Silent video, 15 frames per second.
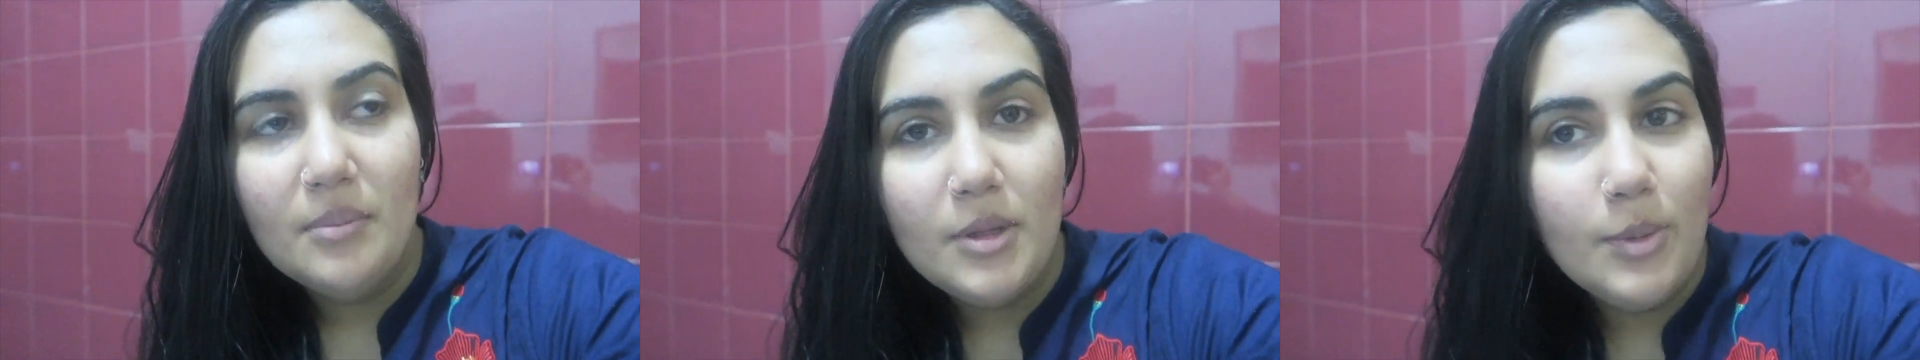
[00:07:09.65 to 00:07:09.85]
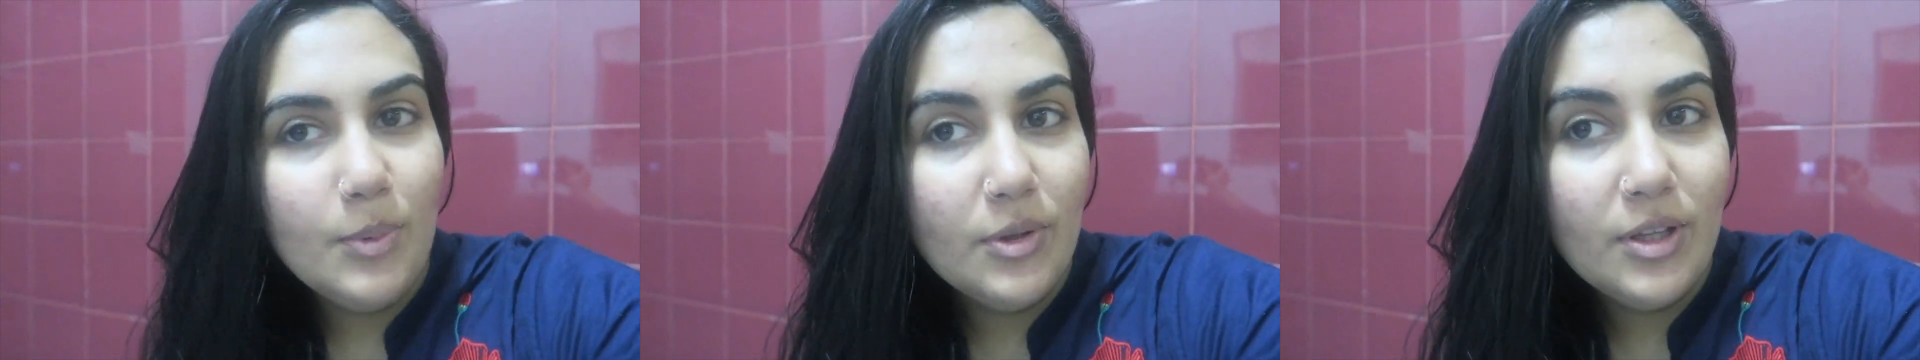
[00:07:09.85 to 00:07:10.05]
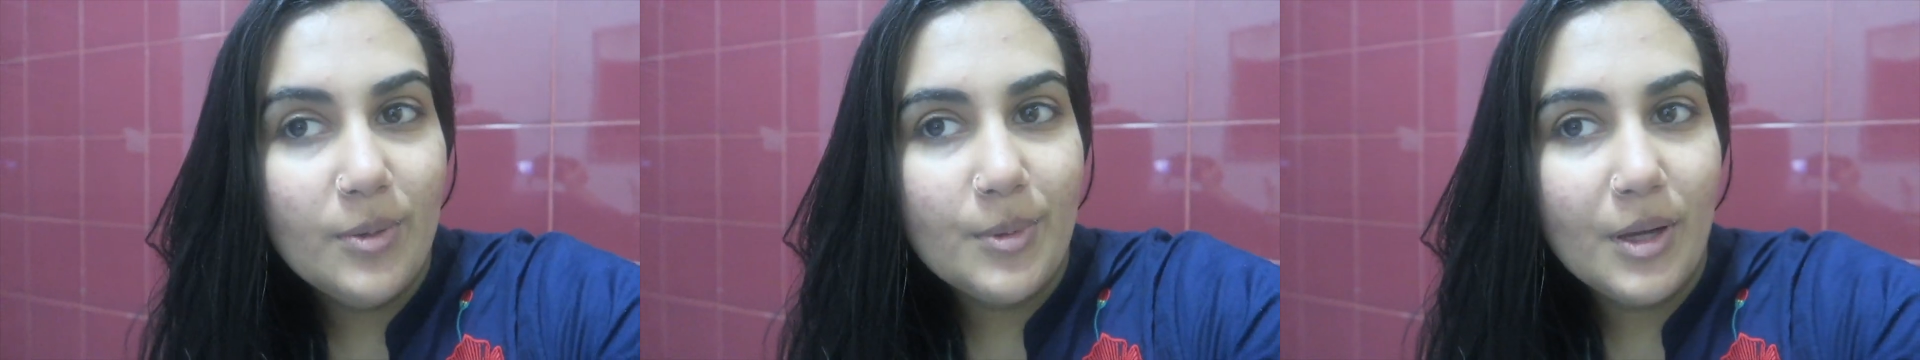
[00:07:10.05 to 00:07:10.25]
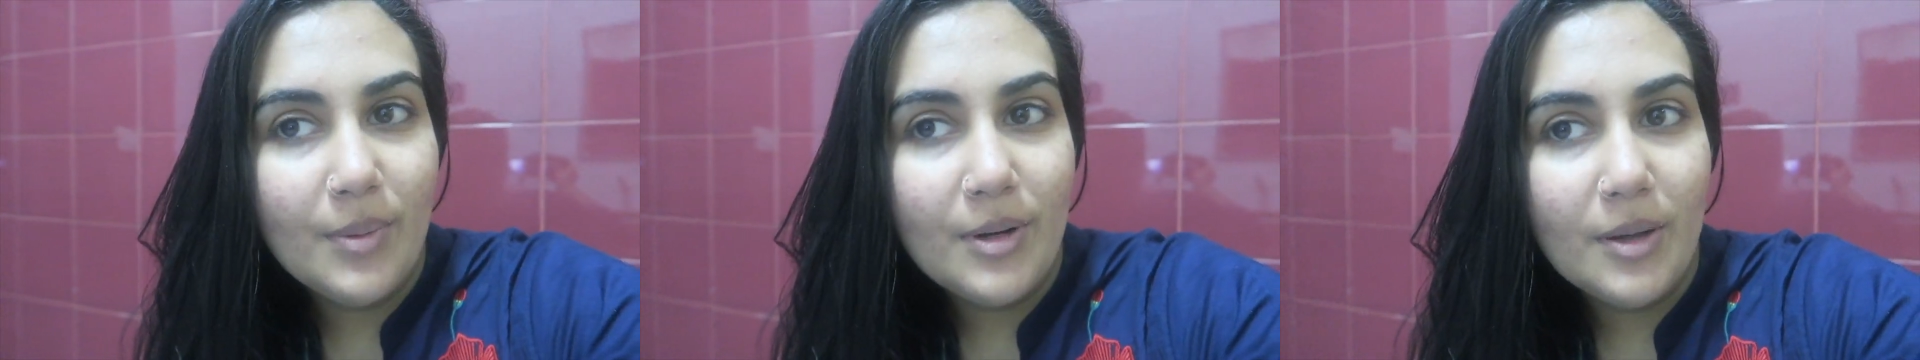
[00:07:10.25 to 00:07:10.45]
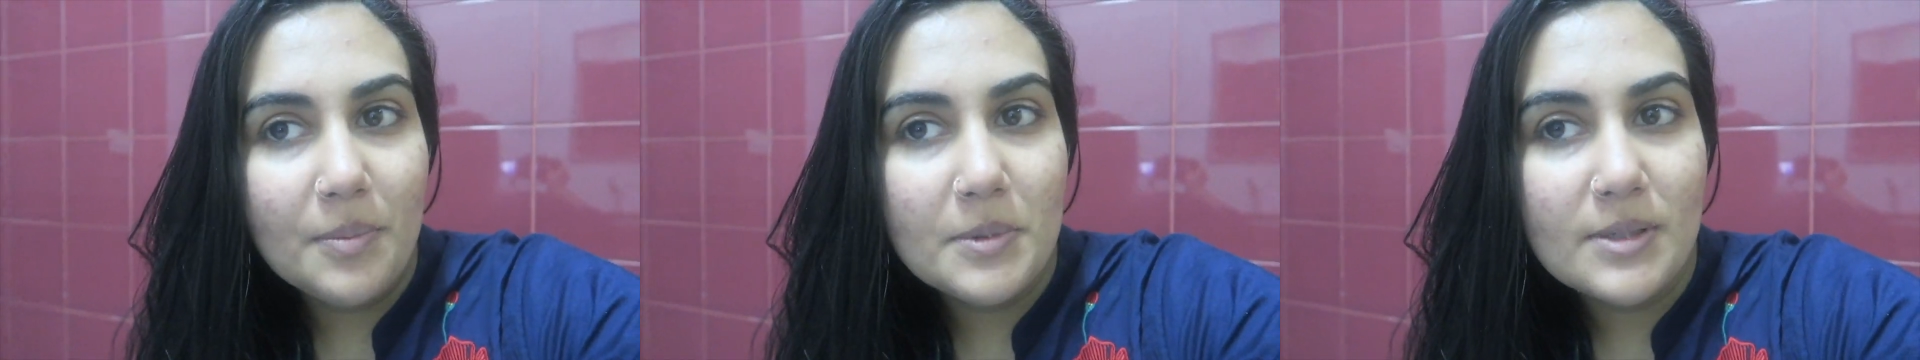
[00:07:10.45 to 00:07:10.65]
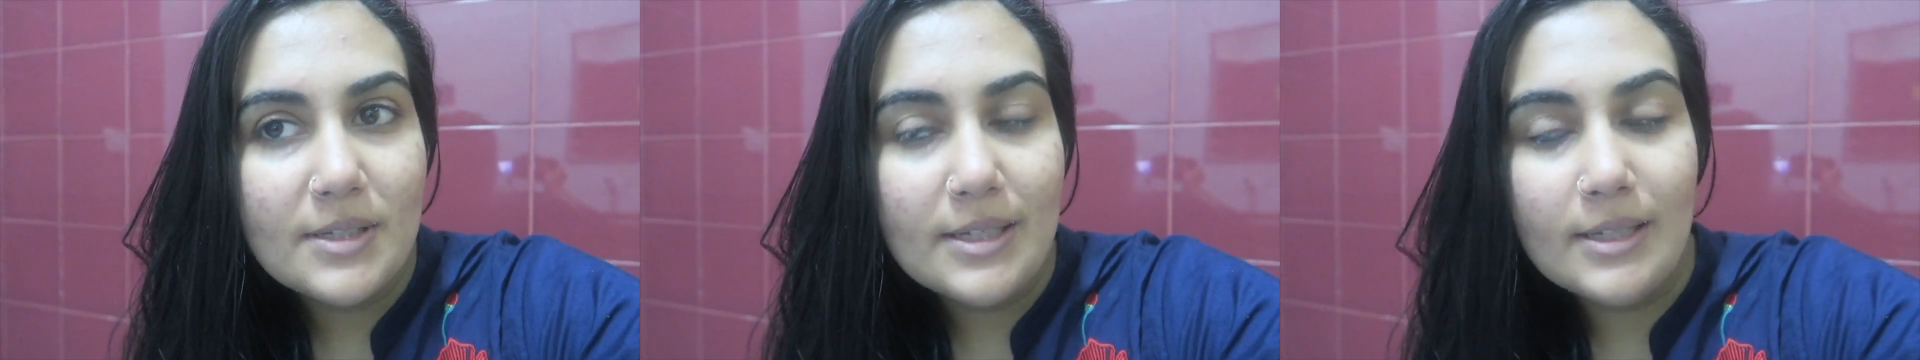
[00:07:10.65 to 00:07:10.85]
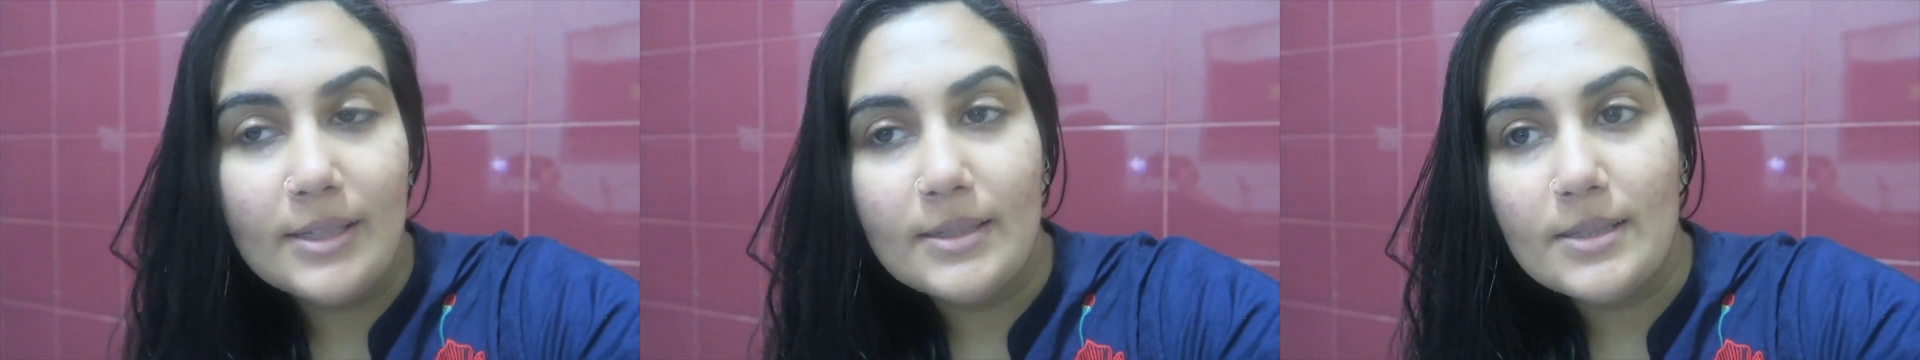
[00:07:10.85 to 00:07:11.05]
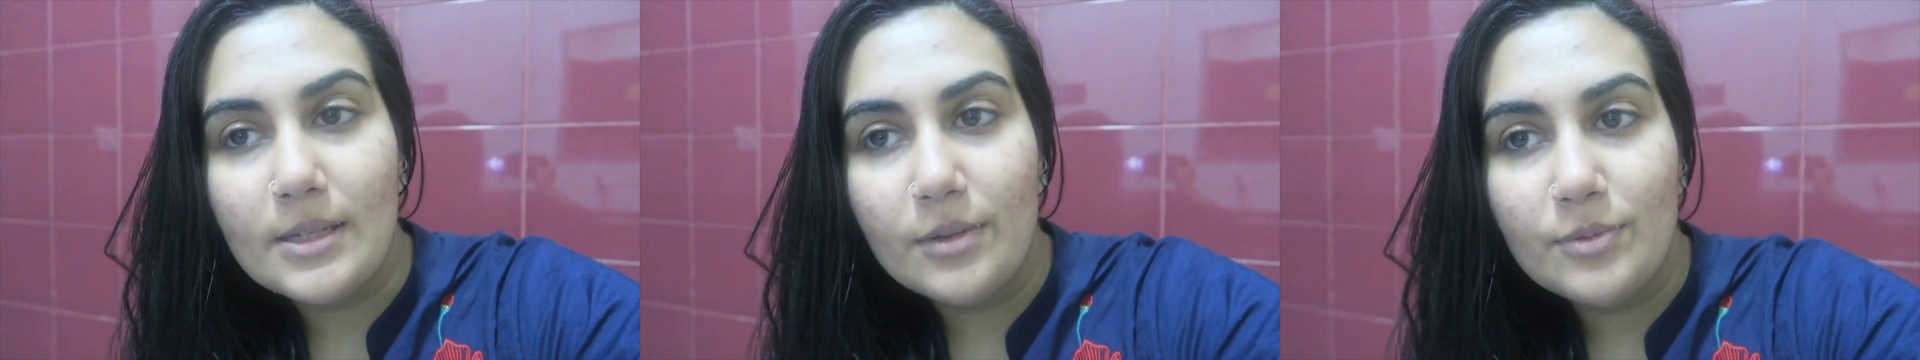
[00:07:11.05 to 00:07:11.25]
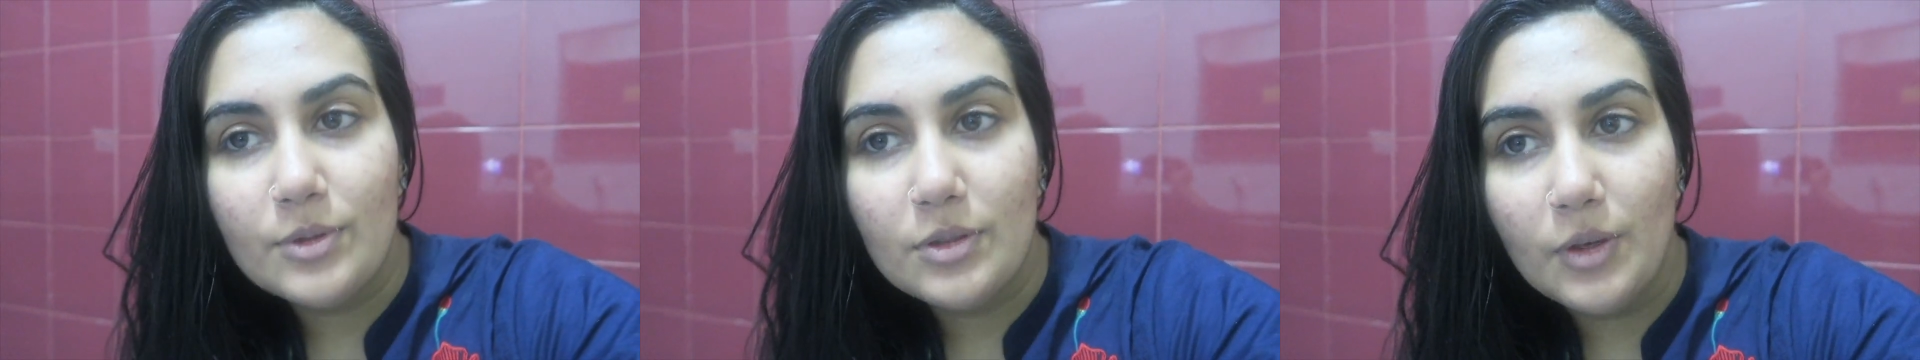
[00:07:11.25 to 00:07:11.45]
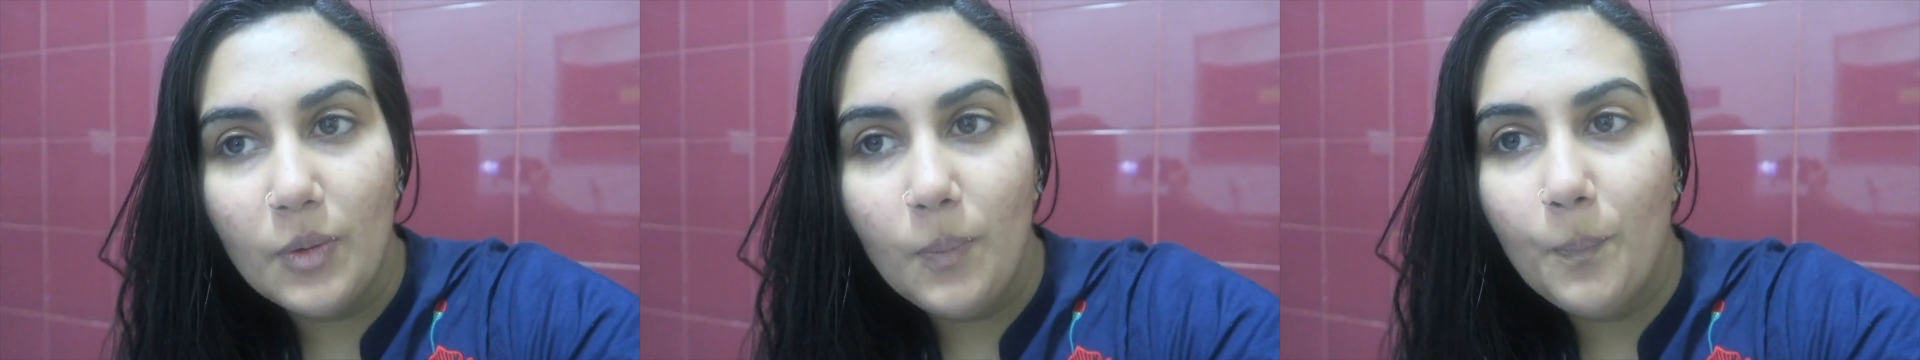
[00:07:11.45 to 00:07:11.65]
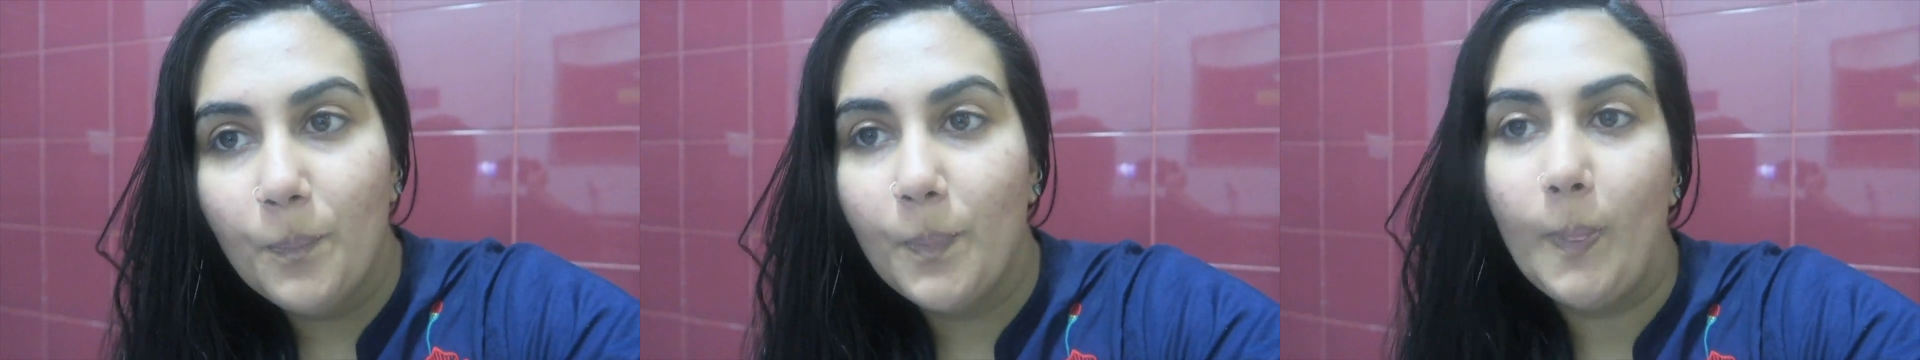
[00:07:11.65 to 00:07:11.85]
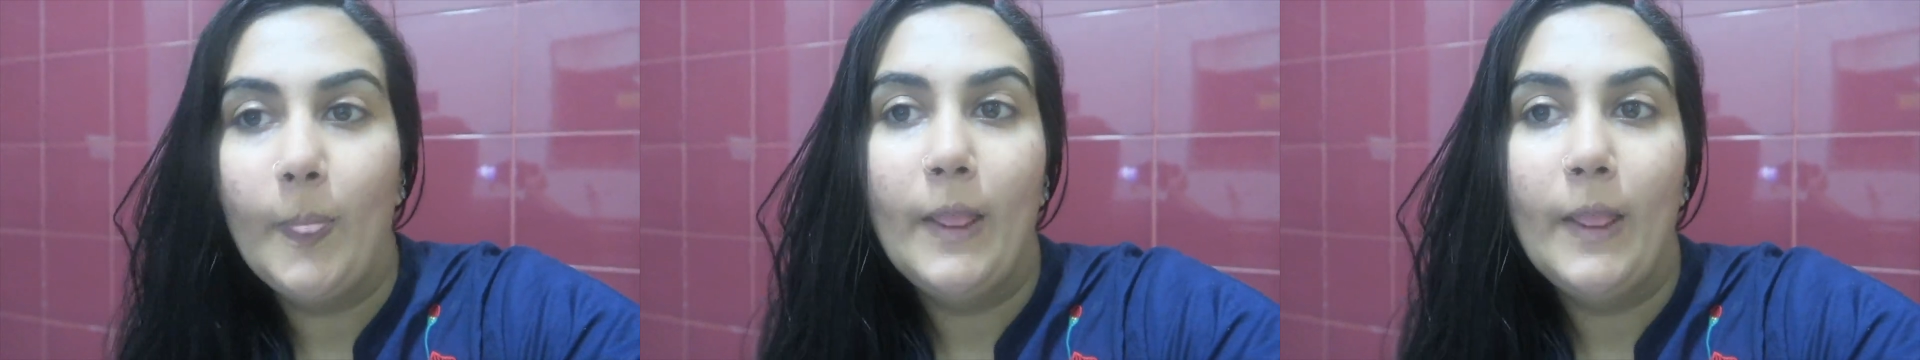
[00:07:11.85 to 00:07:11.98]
people keep coming up and saying stuff, so